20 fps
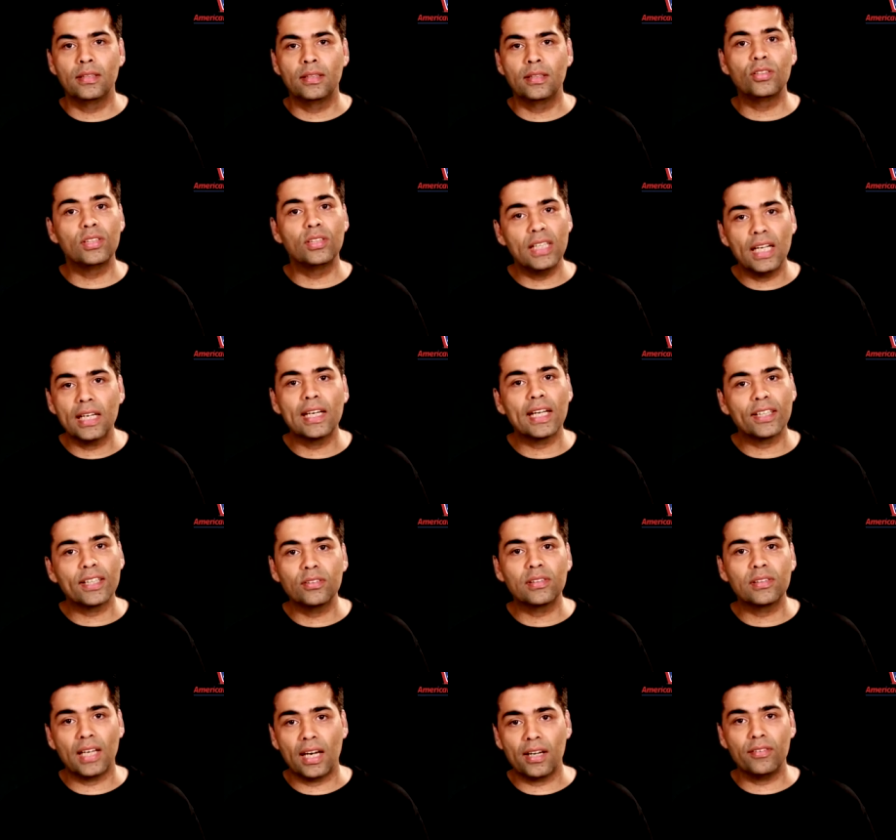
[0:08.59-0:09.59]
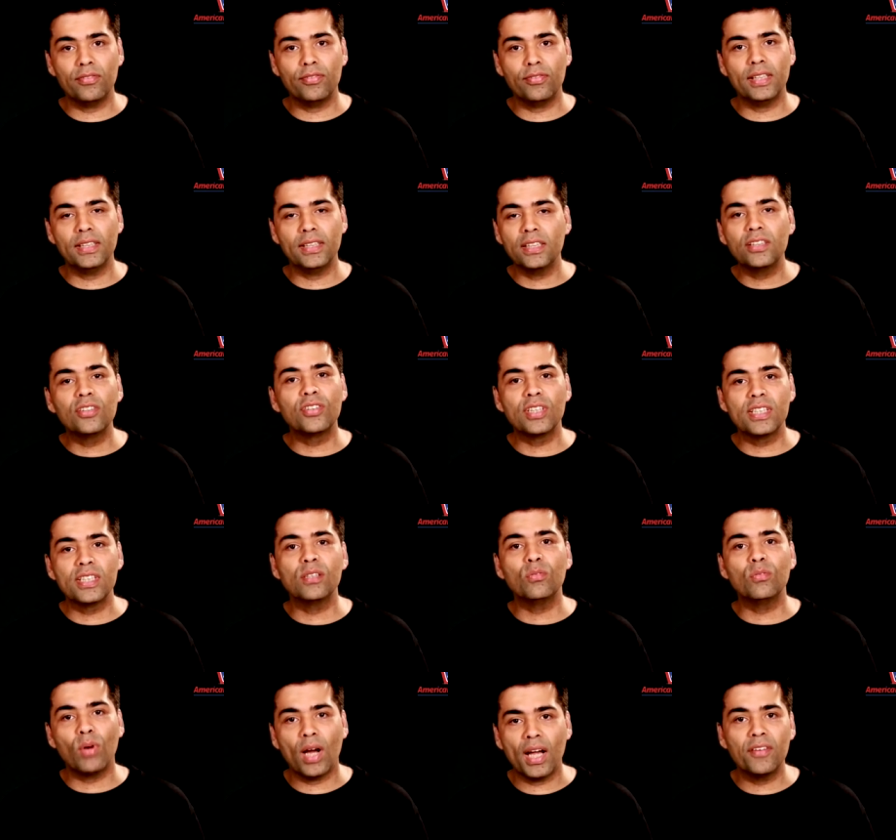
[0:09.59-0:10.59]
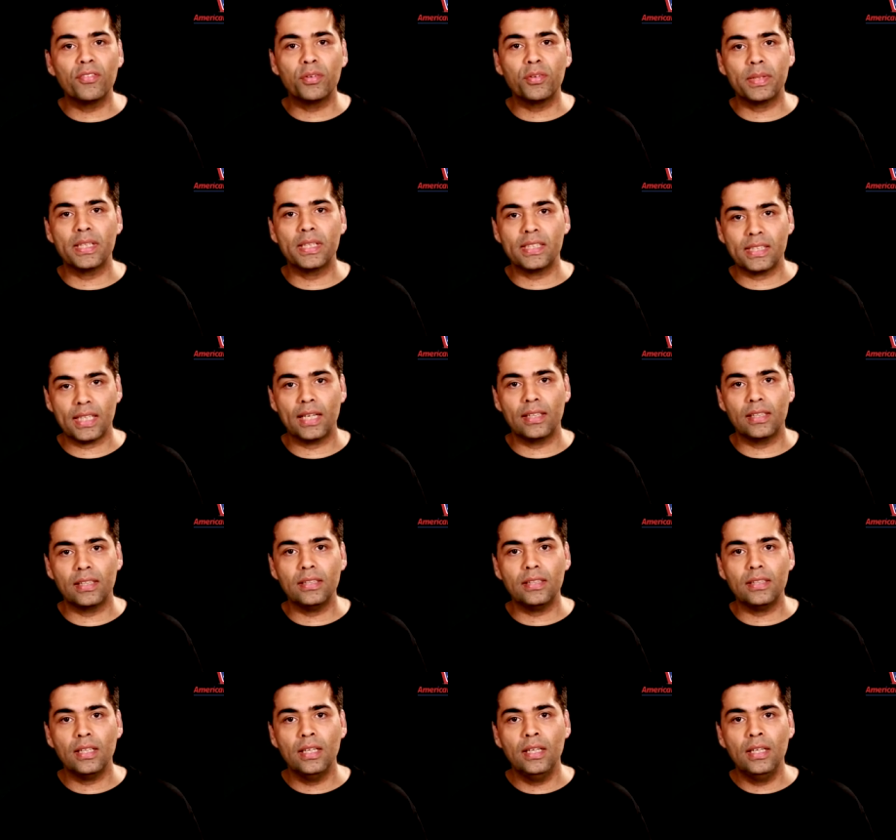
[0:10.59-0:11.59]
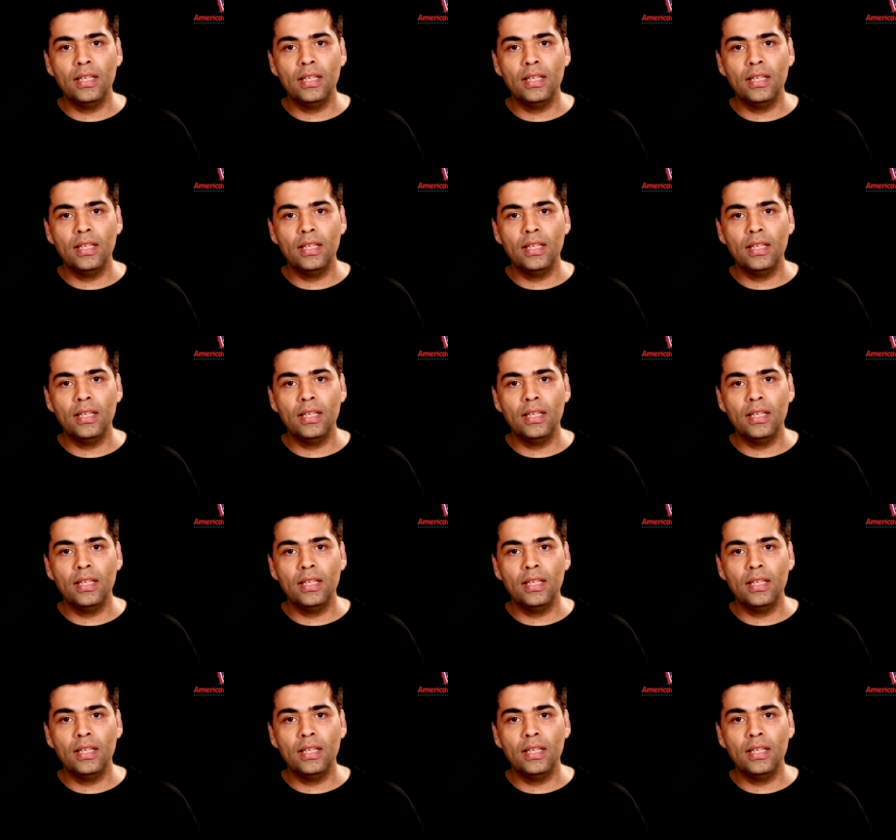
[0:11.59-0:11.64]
Today, I'd like to clarify that the reason why I remained silent